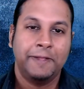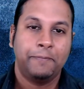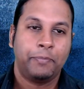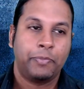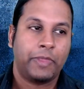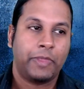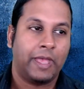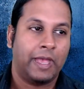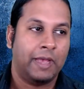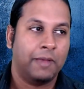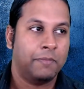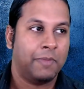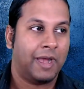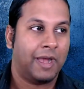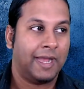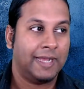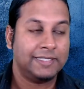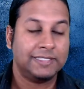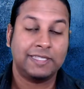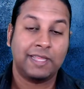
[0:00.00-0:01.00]

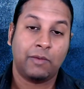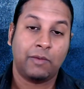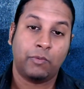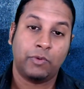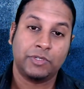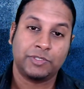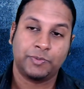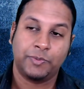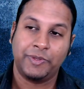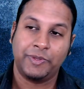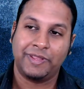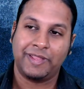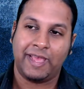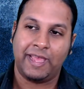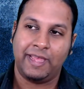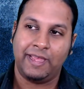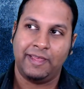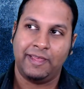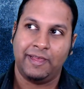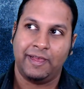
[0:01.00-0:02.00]
I did that once with
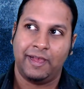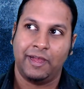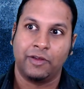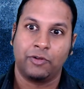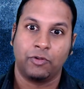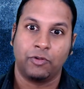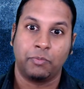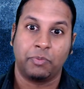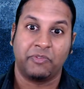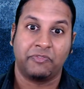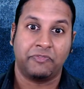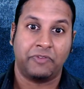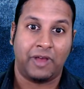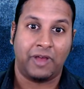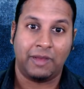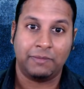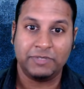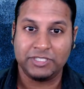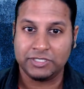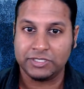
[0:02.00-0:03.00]
a group of
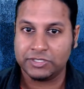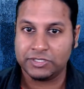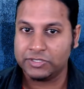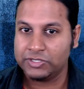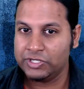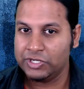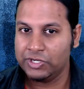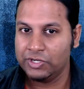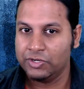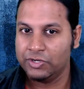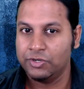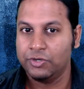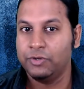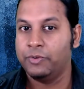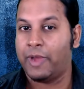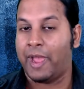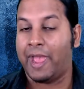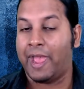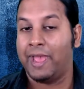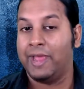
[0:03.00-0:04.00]
farmers
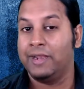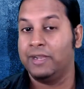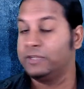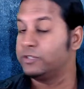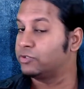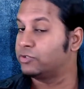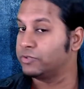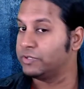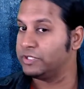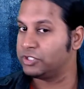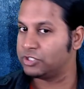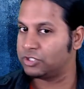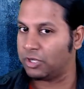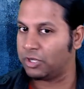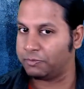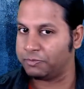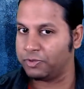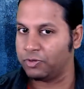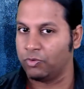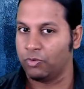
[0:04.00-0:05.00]
who had literally
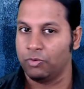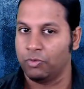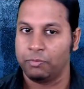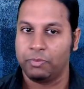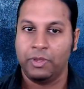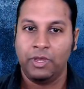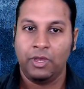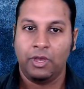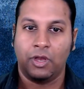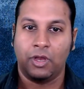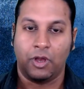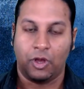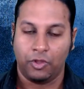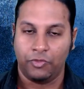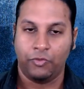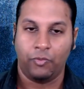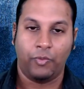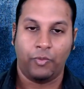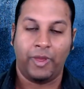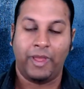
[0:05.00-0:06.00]
stopped the group
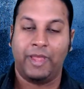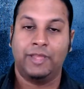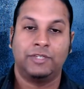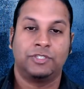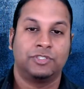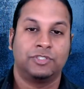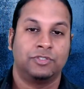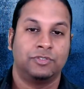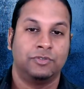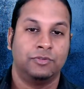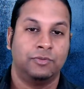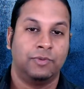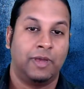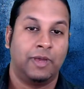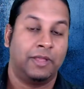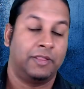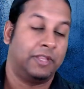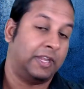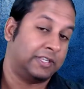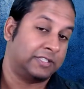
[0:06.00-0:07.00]
on the way
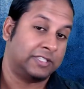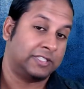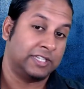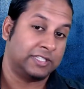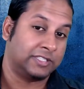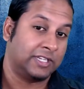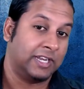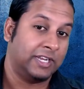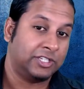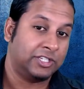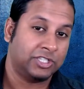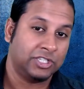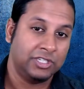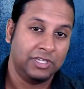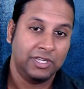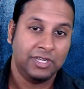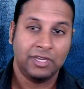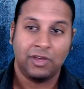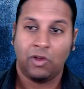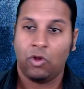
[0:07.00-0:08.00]
to the next
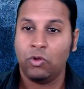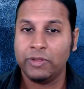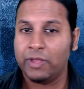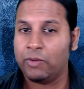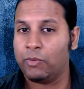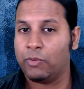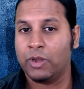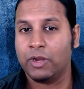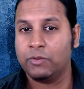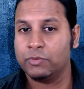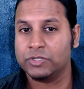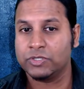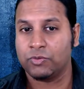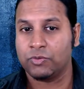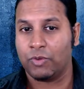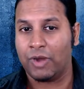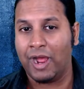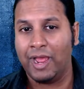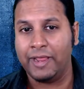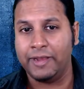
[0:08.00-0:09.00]
destination. All they wanted was a
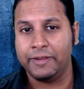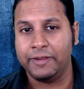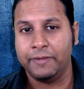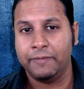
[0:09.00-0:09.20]
ride.